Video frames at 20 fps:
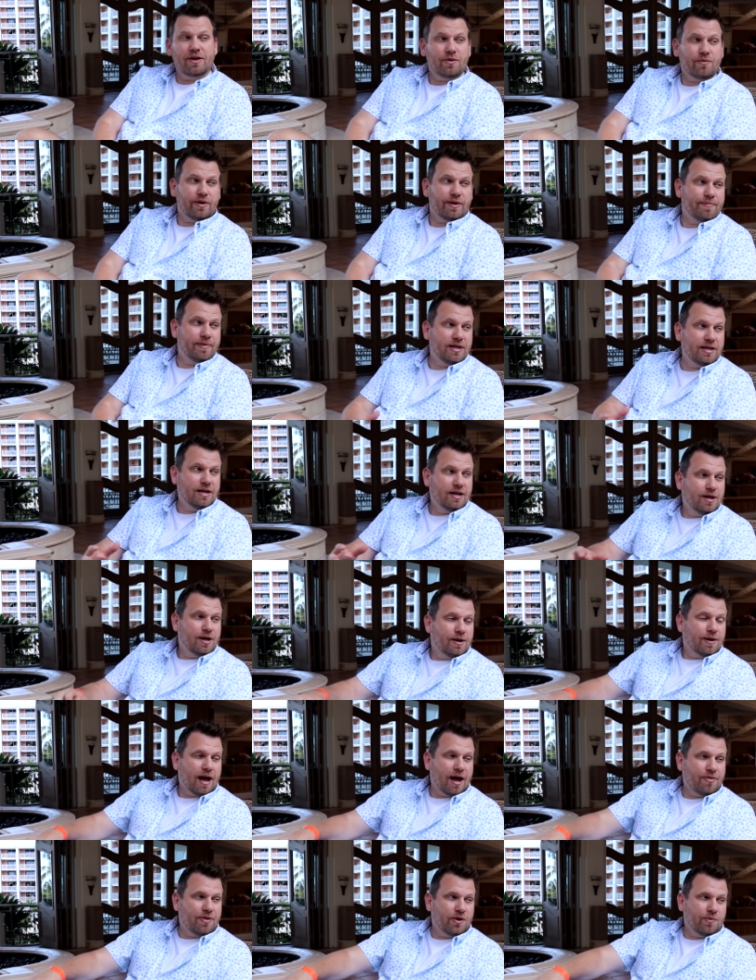think we, I mean,
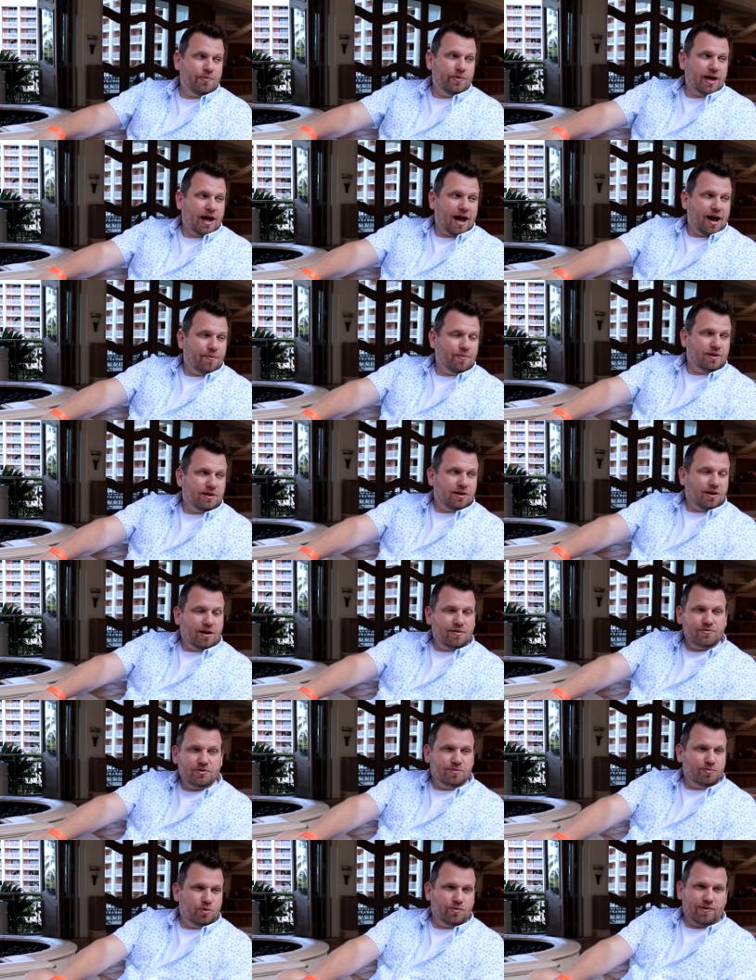I think we, I would
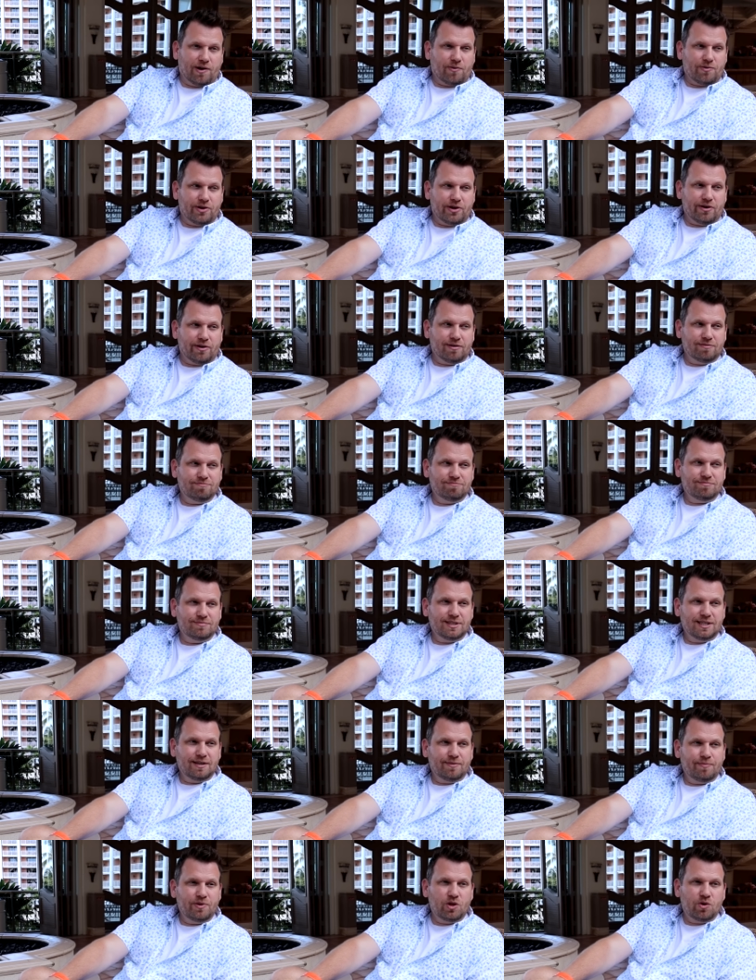love to move out here.
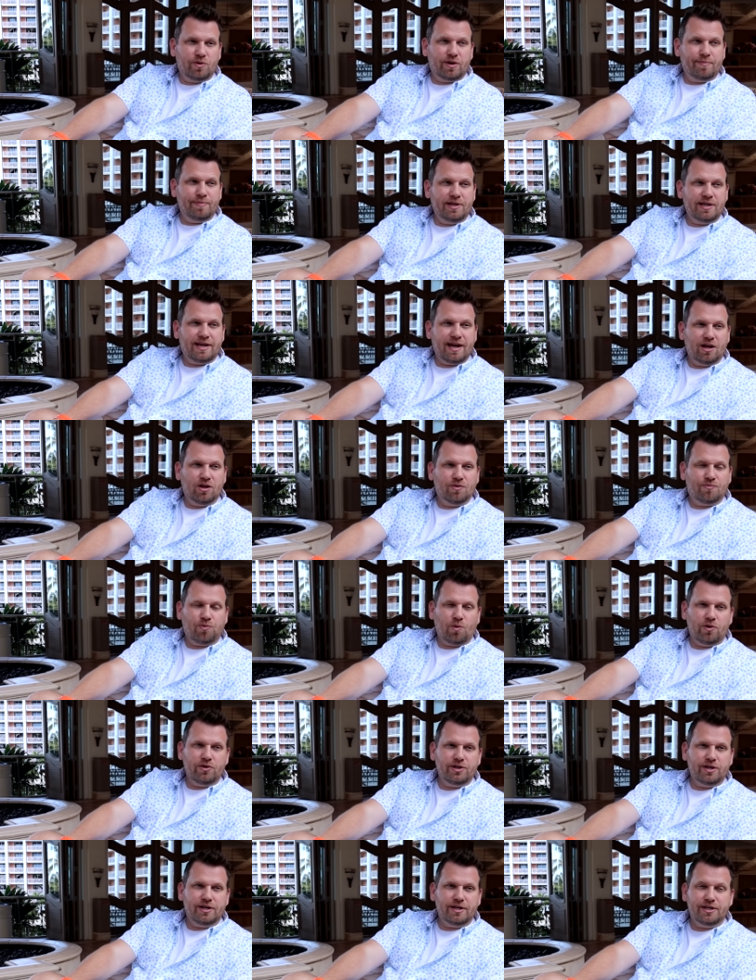Yeah. Look, I mean,
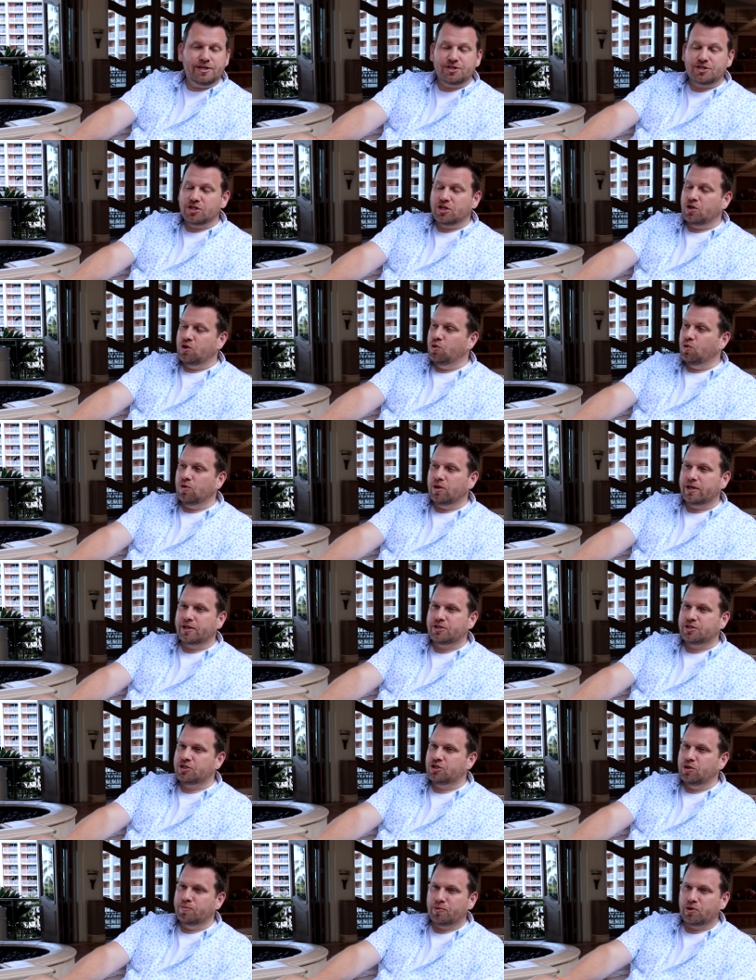California is cool, like
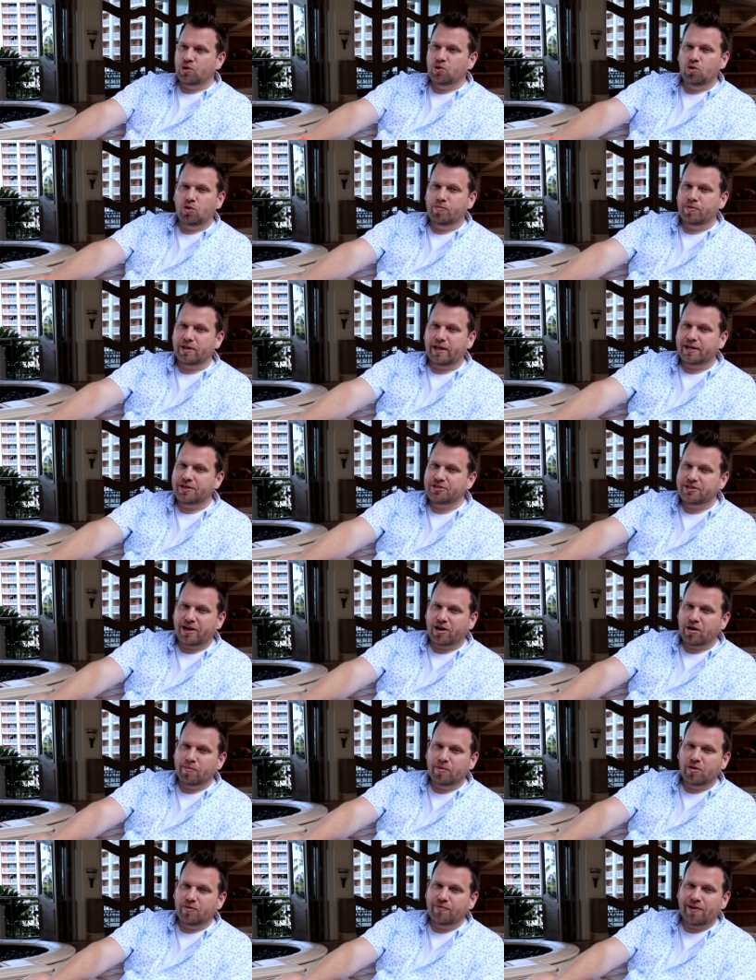super cool, but like
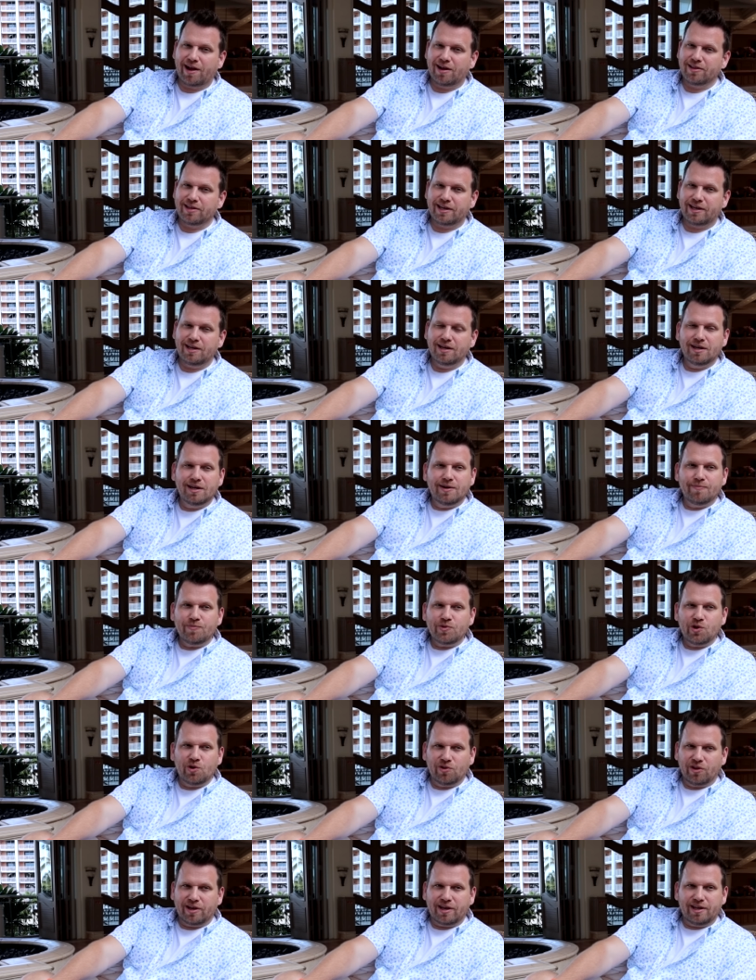Sacramento Valley,
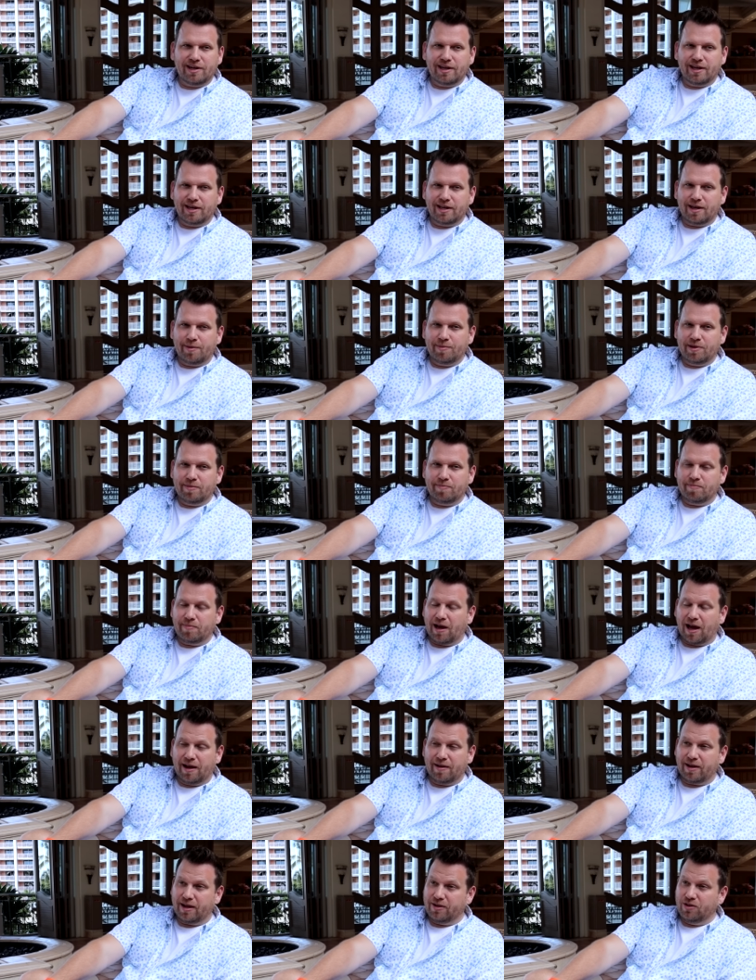you're looking at, I mean,
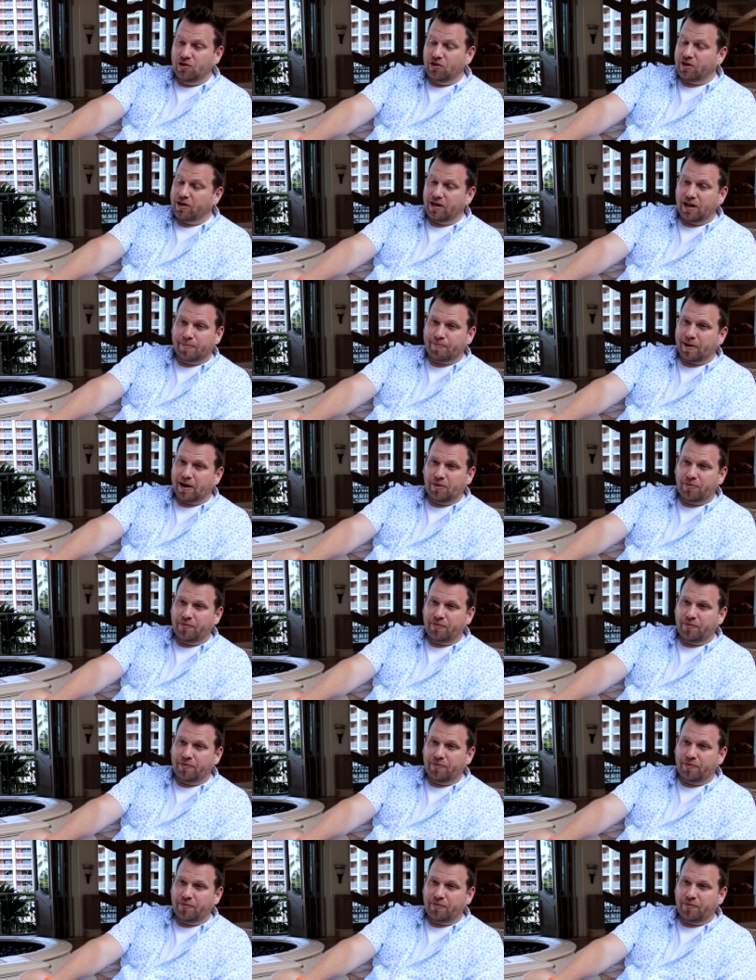look it up. I